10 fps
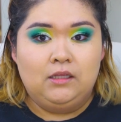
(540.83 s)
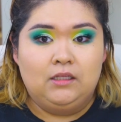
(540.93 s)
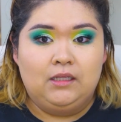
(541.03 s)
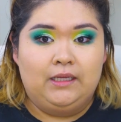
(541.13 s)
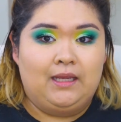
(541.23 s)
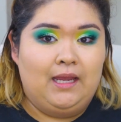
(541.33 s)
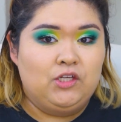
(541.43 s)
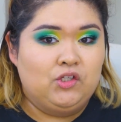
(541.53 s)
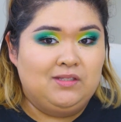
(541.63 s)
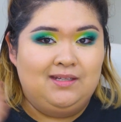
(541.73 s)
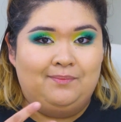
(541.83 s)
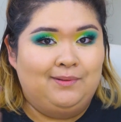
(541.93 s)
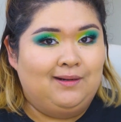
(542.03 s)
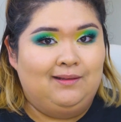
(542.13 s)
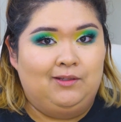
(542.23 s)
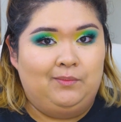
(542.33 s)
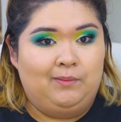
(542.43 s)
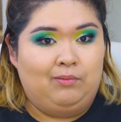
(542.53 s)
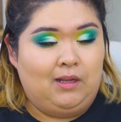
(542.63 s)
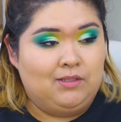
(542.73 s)
I look like I just need to put on a little
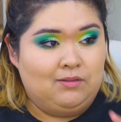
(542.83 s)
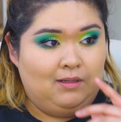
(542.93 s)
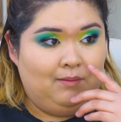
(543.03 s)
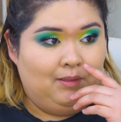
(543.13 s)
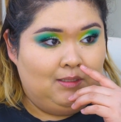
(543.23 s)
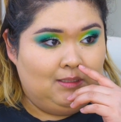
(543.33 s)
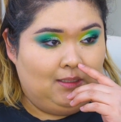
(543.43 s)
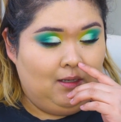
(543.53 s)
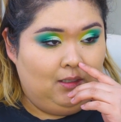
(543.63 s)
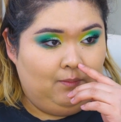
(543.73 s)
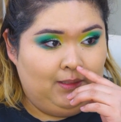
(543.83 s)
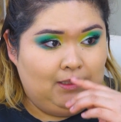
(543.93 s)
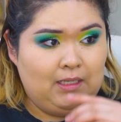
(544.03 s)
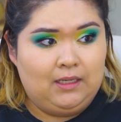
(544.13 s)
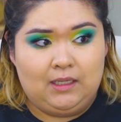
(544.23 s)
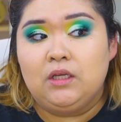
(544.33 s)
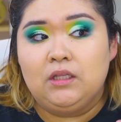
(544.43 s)
bit of bronzer and I'm good to go, but like,